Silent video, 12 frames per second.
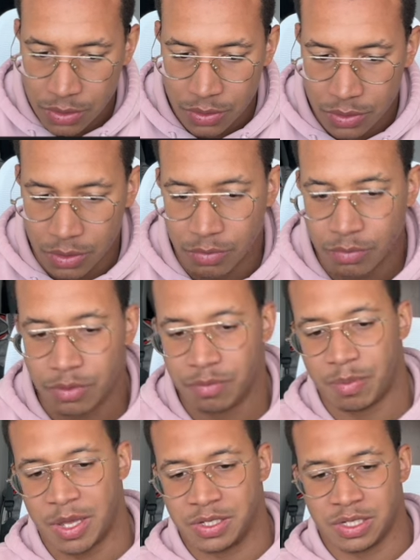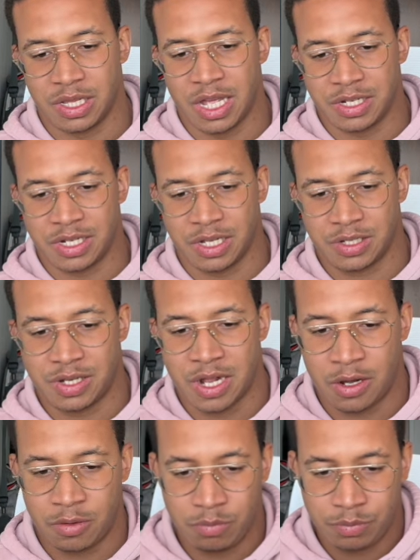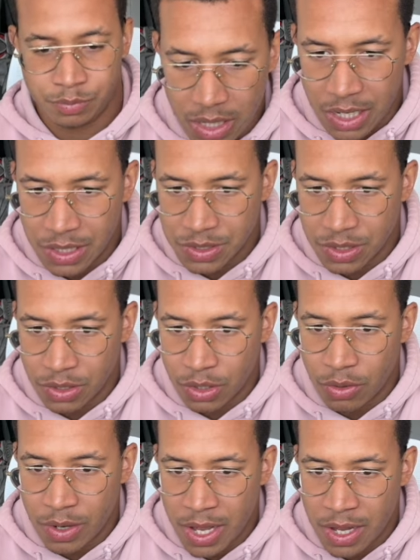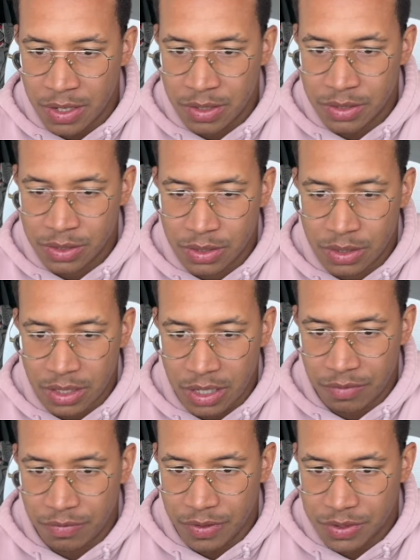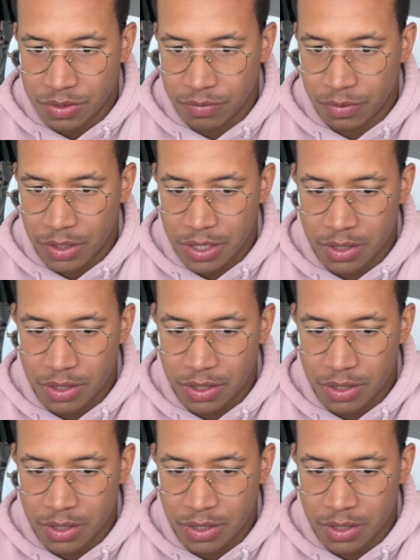So we've pasted that text now, and it's going to go ahead and fix the front end